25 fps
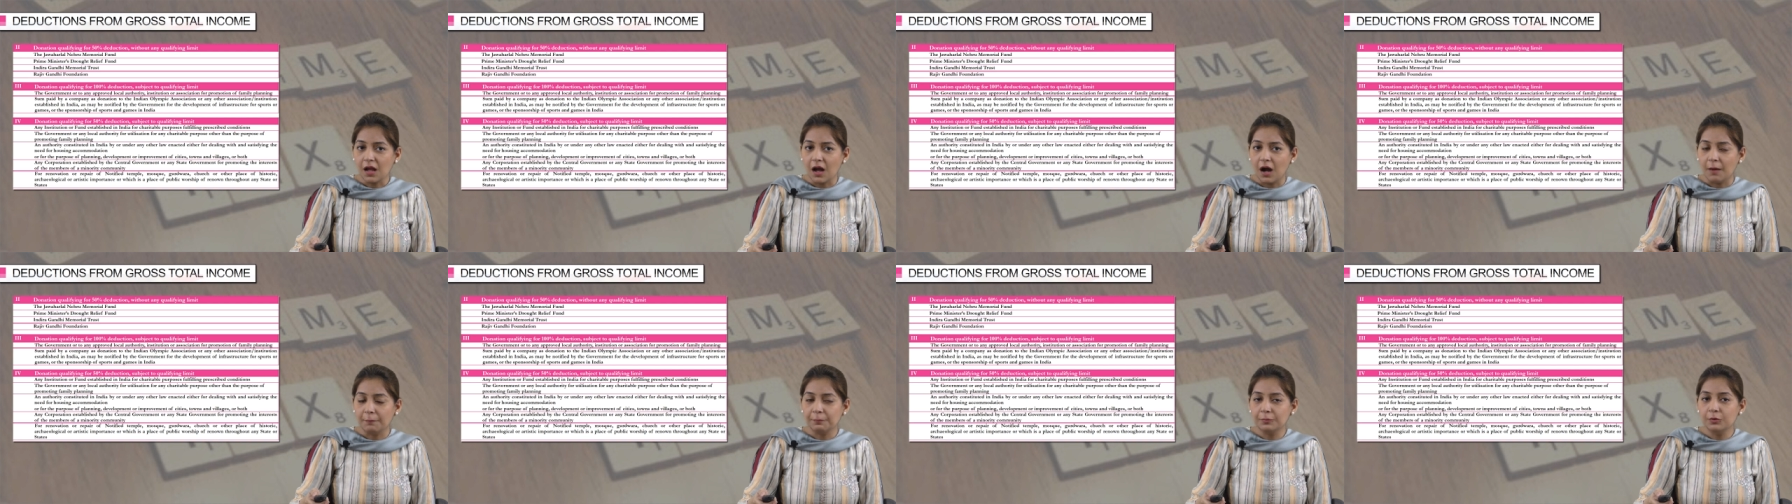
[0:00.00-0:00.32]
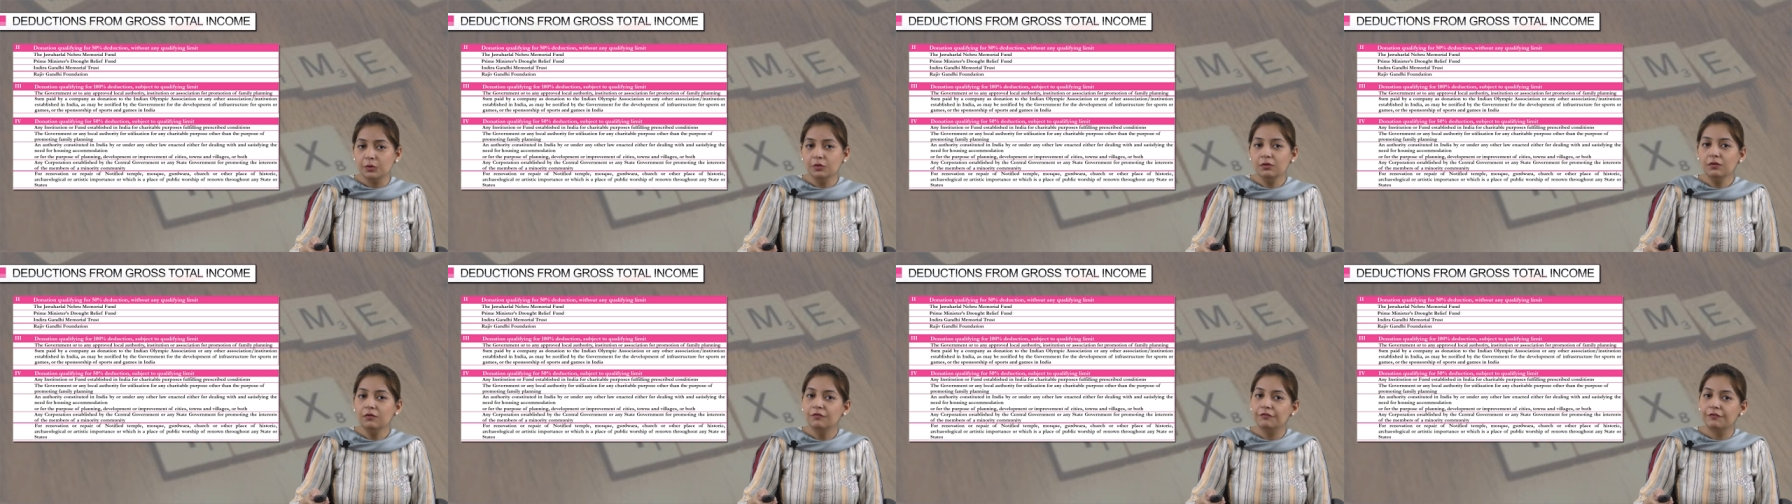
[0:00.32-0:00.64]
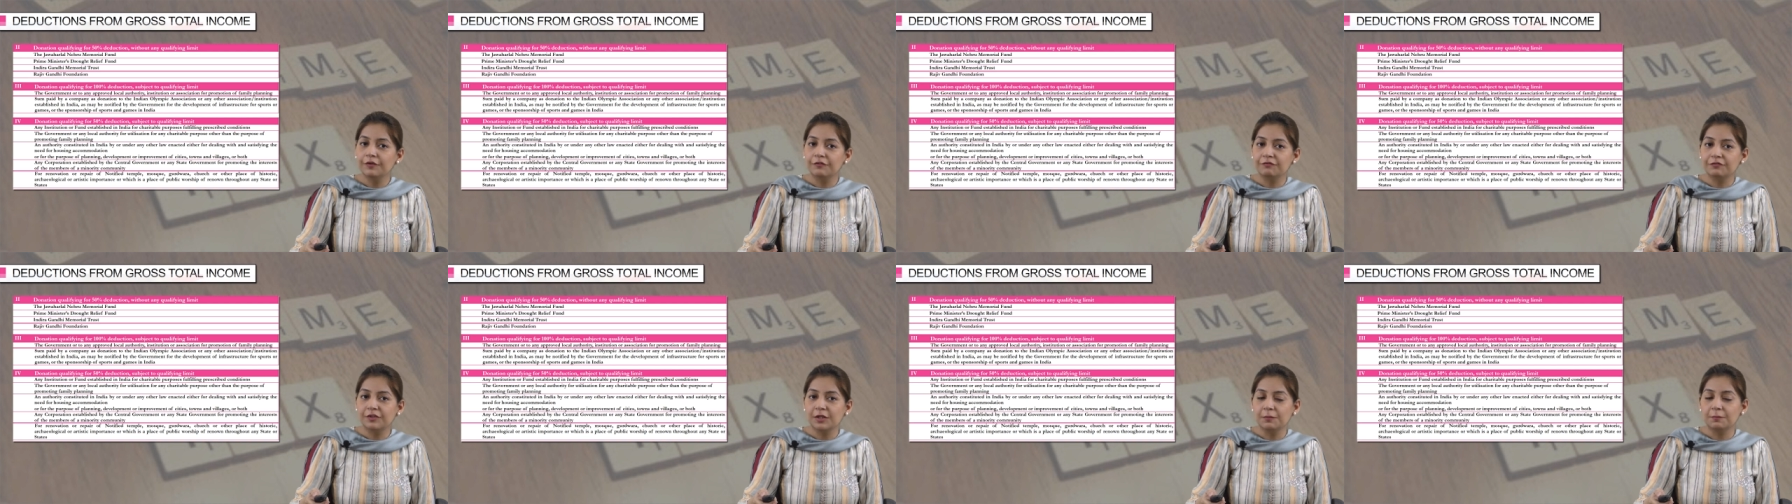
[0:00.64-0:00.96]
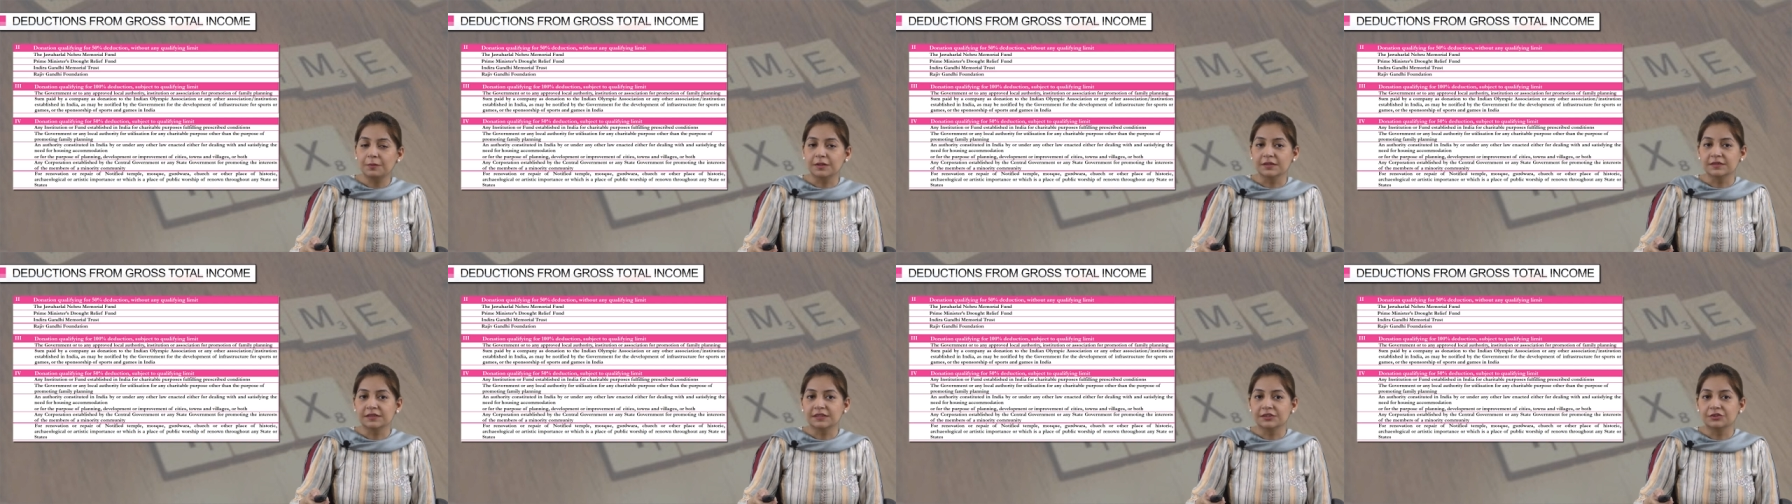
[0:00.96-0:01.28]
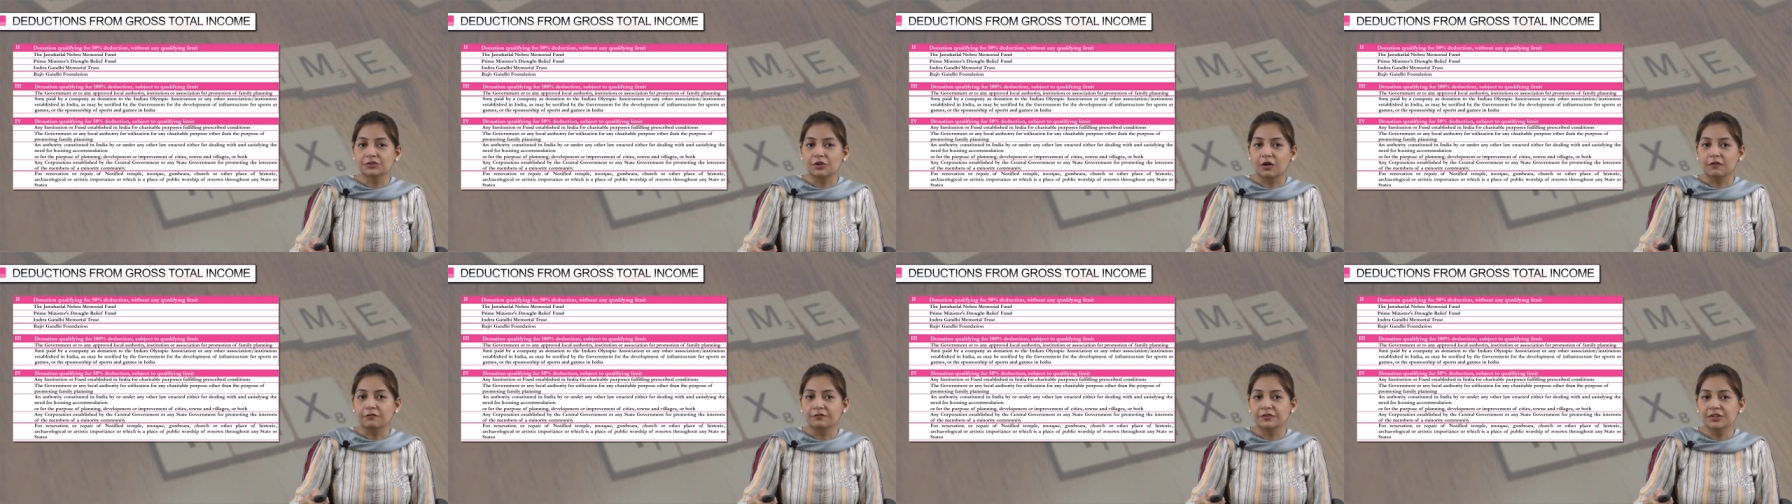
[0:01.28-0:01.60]
up to
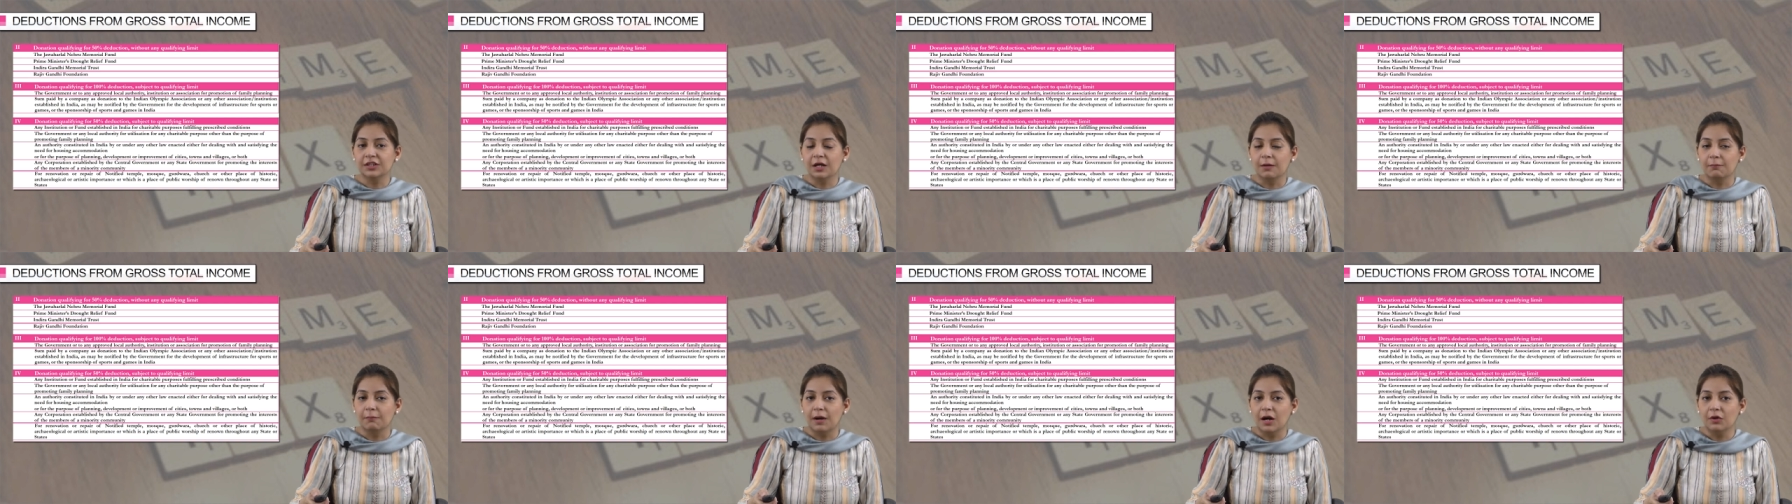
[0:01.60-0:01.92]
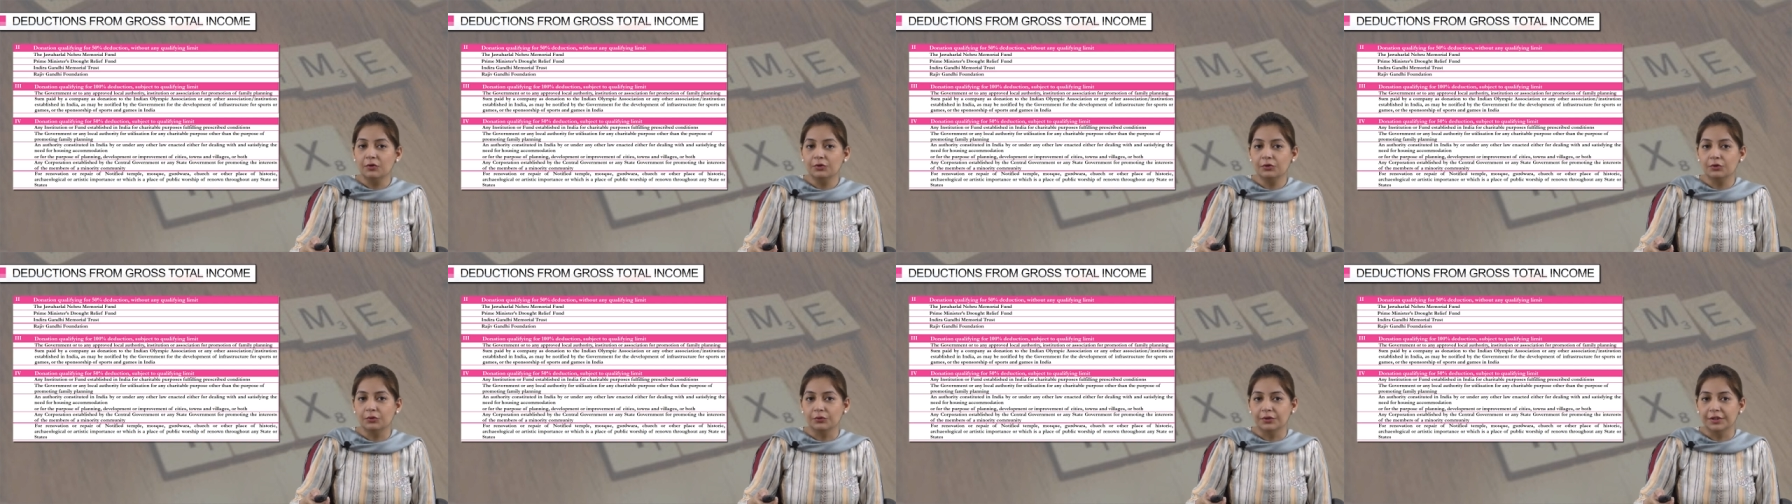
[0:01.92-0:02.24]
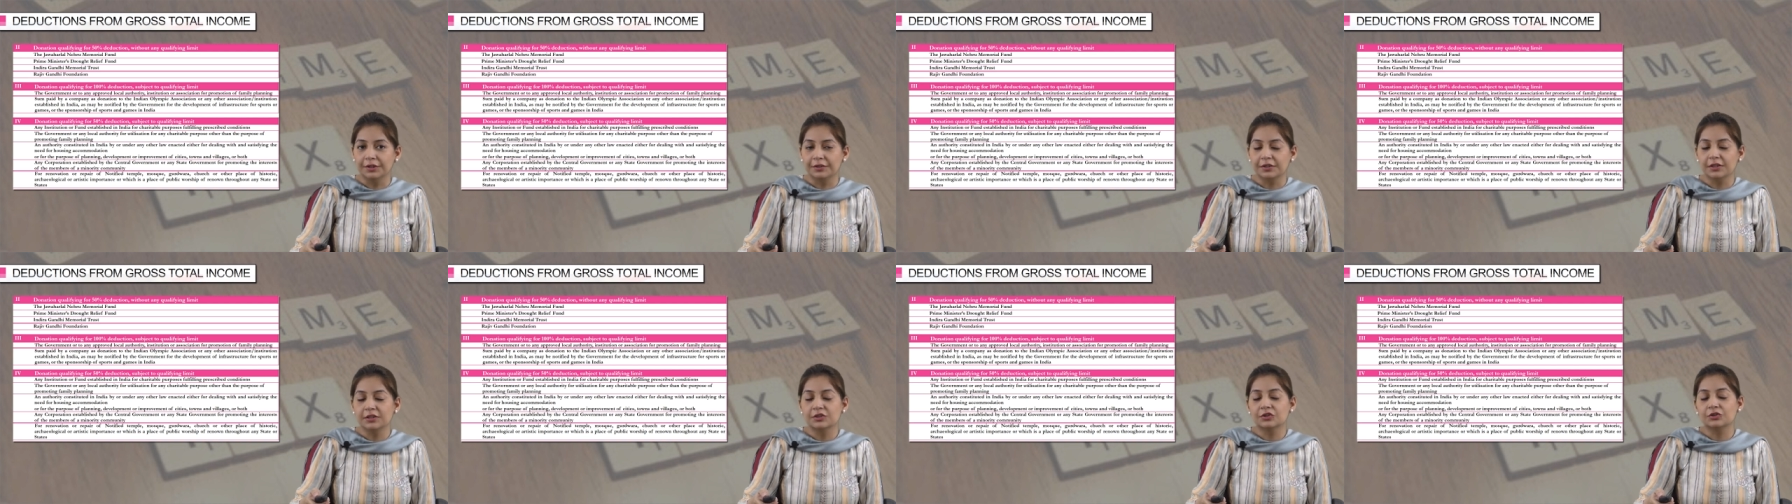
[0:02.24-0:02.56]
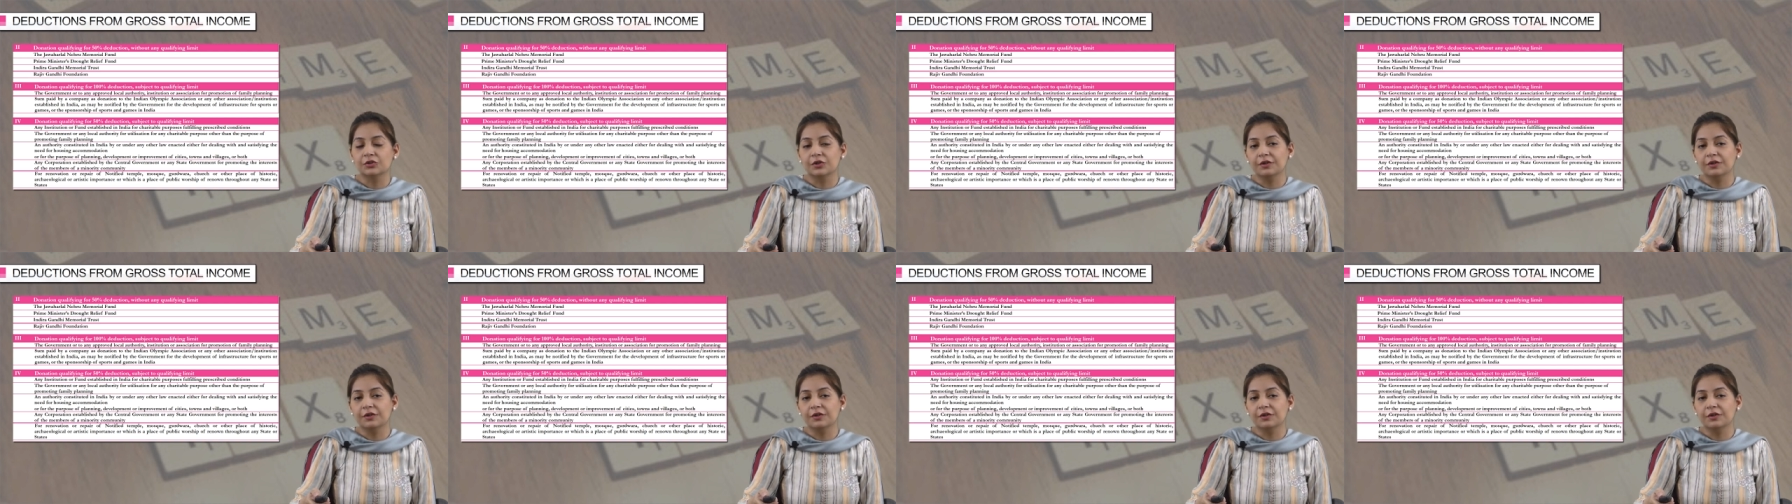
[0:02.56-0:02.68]
50% of the amount donated.